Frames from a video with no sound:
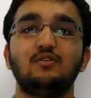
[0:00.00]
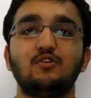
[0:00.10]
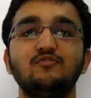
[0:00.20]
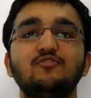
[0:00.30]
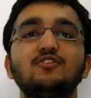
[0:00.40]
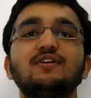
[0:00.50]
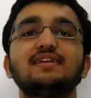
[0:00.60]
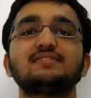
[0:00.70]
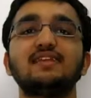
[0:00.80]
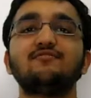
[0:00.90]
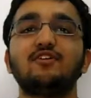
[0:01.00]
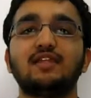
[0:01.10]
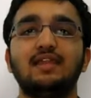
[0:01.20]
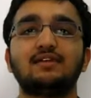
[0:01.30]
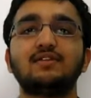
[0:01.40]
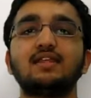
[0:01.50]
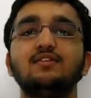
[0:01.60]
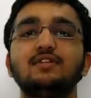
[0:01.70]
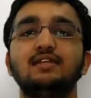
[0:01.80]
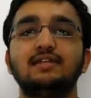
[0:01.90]
Load forecasting for electric
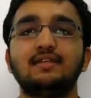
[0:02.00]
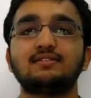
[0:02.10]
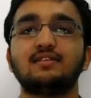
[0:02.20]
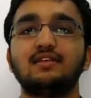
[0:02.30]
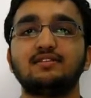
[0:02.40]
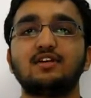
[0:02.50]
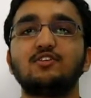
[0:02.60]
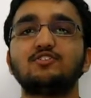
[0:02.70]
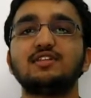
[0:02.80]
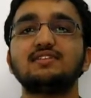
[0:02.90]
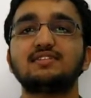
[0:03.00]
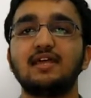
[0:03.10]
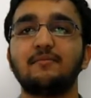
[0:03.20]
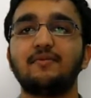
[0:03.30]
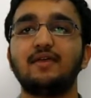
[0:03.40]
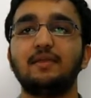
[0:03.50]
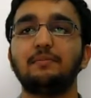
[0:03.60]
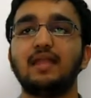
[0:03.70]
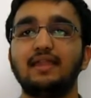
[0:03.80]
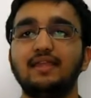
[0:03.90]
utilities is a crucial step
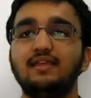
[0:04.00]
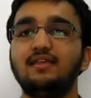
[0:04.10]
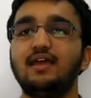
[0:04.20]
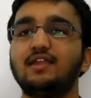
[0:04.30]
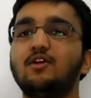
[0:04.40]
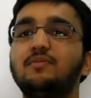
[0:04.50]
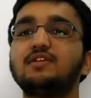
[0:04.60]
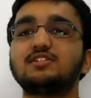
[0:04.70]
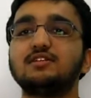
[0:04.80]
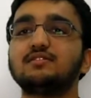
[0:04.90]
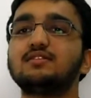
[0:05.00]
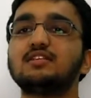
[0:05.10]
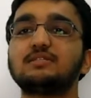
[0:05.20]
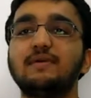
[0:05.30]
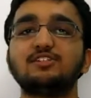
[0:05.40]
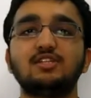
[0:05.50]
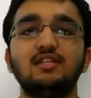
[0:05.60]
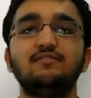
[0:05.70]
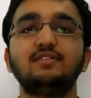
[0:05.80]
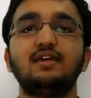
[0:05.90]
in planning and operations,
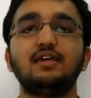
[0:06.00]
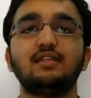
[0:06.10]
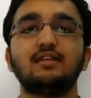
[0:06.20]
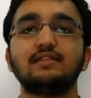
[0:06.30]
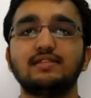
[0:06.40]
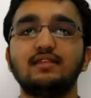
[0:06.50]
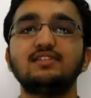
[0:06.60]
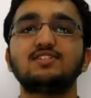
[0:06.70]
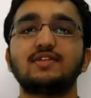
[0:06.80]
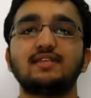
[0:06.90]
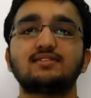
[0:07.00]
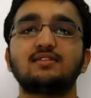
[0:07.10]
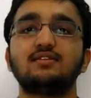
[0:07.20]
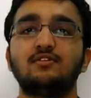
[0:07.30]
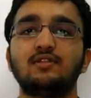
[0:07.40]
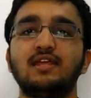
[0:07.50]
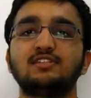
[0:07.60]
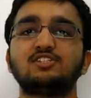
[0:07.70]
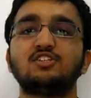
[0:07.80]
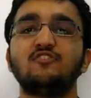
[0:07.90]
especially with the increasingly stressed
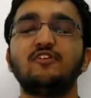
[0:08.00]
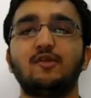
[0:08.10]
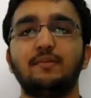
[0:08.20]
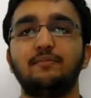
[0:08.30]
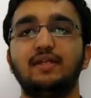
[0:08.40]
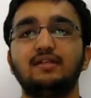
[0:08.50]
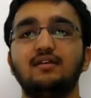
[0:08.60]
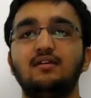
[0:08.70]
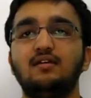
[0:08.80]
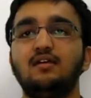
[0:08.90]
utilization of equipment.